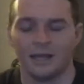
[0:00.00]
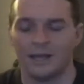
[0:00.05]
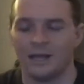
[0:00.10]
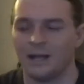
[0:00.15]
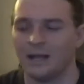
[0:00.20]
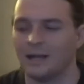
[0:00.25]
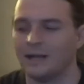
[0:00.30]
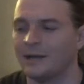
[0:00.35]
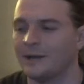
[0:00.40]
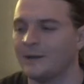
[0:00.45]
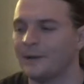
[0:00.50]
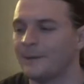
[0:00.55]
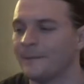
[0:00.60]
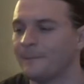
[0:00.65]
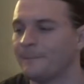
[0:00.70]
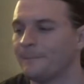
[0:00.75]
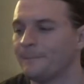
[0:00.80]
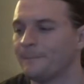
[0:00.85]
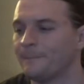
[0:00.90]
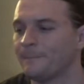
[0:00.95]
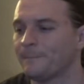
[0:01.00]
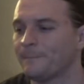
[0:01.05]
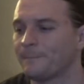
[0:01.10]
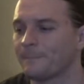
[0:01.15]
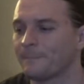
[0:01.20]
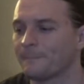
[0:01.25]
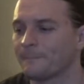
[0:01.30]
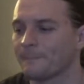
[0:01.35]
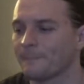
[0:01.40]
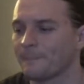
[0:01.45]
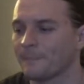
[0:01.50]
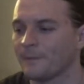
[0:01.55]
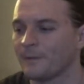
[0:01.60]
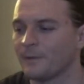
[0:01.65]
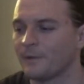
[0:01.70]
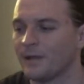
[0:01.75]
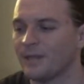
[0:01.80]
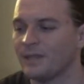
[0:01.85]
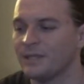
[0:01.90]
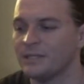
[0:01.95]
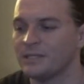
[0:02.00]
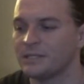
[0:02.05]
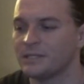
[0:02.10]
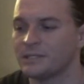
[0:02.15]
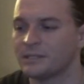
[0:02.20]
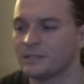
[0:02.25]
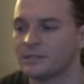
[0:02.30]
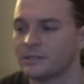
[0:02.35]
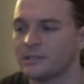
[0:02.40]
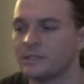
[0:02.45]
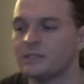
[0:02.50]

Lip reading: And this